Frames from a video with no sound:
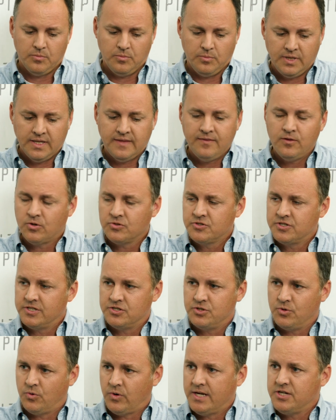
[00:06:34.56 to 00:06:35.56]
In those
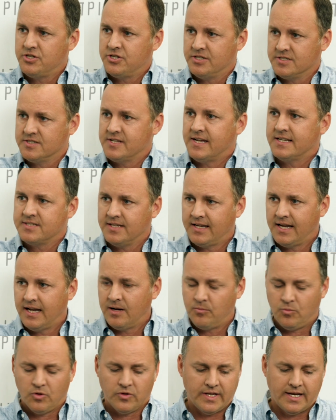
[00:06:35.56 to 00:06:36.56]
situations, that's an
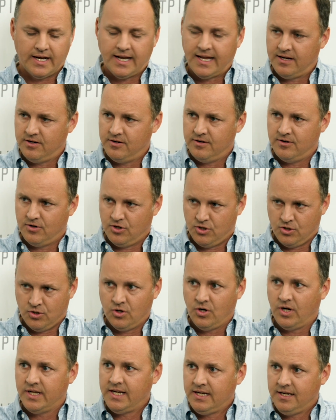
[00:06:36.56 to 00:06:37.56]
animal that had
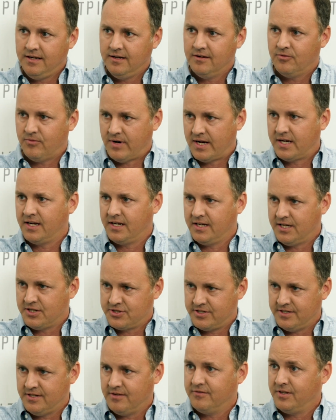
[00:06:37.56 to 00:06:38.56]
early
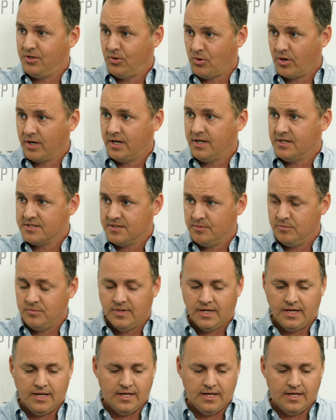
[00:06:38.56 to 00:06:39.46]
recognition of the organism